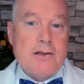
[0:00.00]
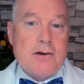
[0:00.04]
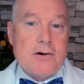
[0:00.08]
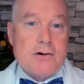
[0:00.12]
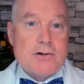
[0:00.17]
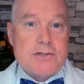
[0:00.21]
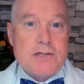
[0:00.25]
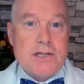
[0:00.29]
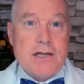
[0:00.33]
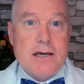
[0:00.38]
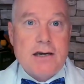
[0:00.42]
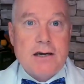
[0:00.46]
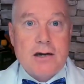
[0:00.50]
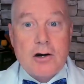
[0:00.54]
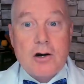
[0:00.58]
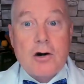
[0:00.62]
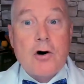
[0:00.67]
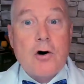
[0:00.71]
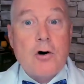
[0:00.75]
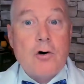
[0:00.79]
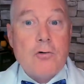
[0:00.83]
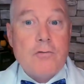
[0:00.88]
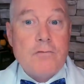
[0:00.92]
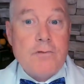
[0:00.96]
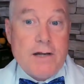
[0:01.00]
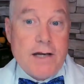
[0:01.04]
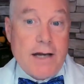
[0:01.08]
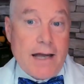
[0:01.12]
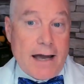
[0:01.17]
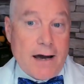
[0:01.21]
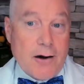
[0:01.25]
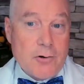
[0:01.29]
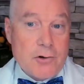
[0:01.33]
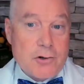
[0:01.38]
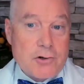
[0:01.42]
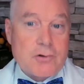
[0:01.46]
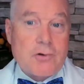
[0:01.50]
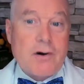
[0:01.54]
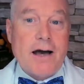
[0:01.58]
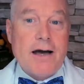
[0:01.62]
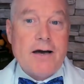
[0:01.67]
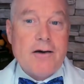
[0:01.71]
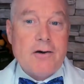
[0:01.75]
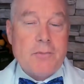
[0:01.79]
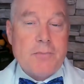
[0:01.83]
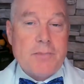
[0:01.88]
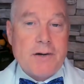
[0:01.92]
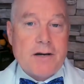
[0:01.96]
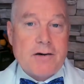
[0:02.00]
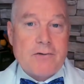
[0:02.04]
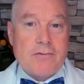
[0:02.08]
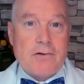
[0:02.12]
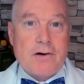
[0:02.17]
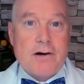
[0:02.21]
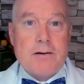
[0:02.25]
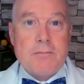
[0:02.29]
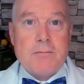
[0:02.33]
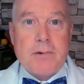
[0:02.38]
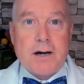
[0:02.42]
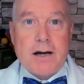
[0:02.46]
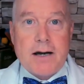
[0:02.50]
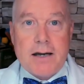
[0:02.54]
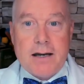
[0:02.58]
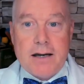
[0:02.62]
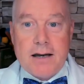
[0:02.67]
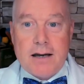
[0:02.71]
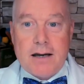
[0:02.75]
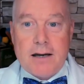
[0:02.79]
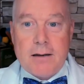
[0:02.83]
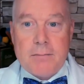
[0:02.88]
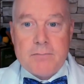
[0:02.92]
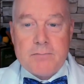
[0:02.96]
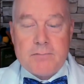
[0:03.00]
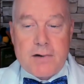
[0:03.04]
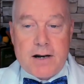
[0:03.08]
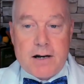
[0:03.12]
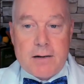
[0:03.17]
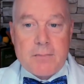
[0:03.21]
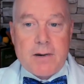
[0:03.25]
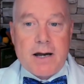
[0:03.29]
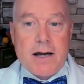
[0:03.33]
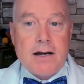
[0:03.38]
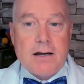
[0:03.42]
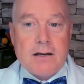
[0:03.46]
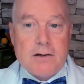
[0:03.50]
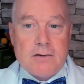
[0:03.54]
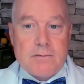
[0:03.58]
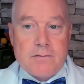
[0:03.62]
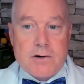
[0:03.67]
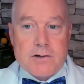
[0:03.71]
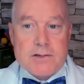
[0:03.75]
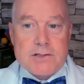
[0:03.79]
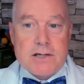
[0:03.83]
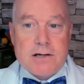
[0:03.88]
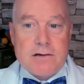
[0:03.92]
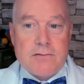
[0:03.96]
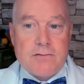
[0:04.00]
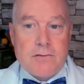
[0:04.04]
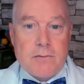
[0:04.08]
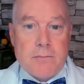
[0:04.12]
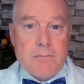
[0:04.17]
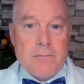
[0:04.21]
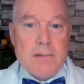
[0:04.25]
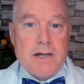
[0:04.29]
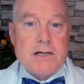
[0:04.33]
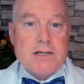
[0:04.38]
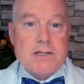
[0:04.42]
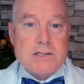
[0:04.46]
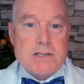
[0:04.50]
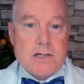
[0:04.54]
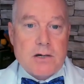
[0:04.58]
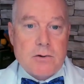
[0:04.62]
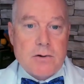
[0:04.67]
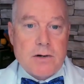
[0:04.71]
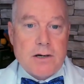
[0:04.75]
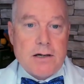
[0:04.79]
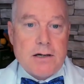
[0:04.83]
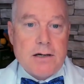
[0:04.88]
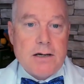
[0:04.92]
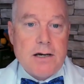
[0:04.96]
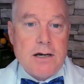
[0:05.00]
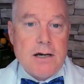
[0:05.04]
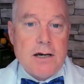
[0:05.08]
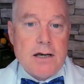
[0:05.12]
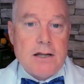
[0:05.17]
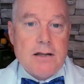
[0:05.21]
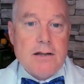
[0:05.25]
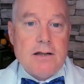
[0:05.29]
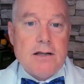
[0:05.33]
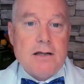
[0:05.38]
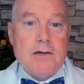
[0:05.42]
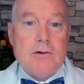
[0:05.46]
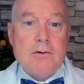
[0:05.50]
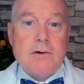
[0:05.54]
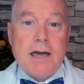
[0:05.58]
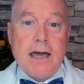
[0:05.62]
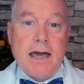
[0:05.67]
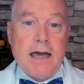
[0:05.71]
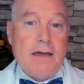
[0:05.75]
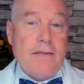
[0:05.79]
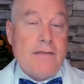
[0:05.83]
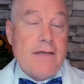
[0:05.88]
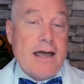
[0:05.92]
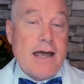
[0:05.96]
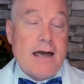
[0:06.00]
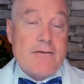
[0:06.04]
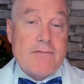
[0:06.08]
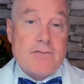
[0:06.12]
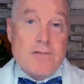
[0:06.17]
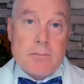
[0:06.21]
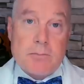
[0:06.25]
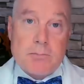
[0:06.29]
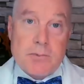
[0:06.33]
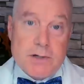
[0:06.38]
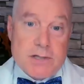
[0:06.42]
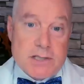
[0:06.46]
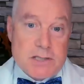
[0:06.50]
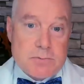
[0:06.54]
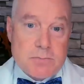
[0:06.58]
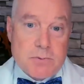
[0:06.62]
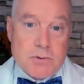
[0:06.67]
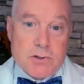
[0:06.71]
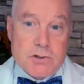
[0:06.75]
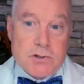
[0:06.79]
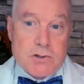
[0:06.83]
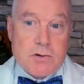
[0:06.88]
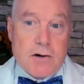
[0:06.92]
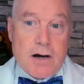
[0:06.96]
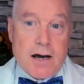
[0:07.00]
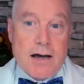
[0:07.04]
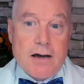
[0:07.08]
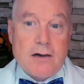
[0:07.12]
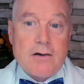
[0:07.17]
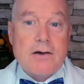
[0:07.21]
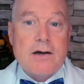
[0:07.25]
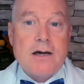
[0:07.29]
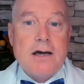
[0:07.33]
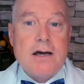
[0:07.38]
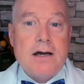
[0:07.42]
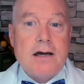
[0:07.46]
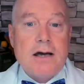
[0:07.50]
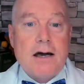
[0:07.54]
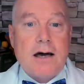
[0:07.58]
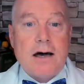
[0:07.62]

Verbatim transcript: There's the COVID out trial being run by um, a friend of mine at University of Minnesota. The UK, they have the PRINCIPLE trial.